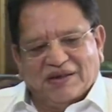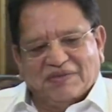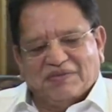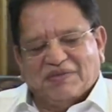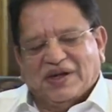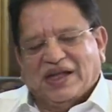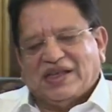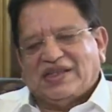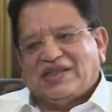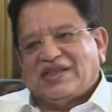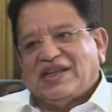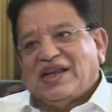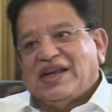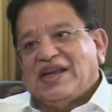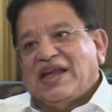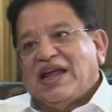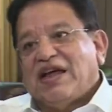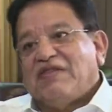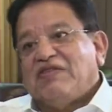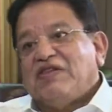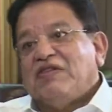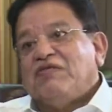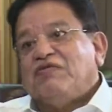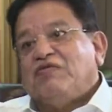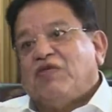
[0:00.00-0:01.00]
But they
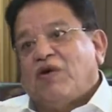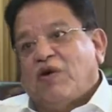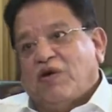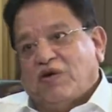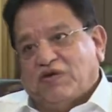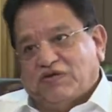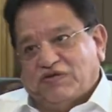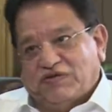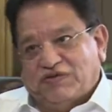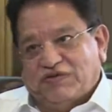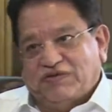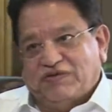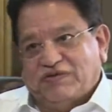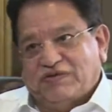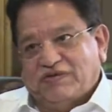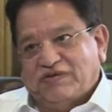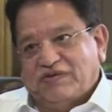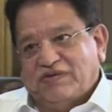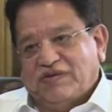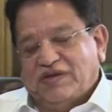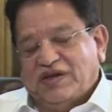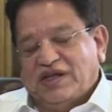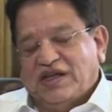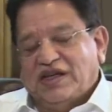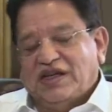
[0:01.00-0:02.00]
have evolved.
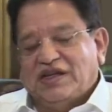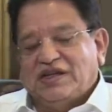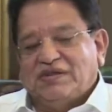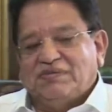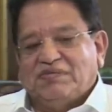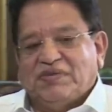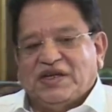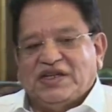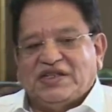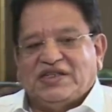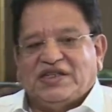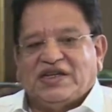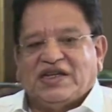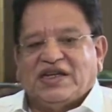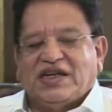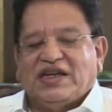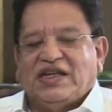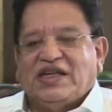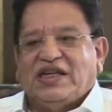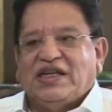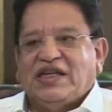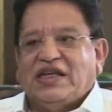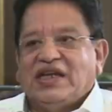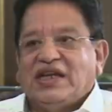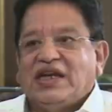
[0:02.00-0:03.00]
Uh,
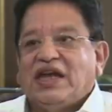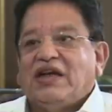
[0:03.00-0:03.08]
basically,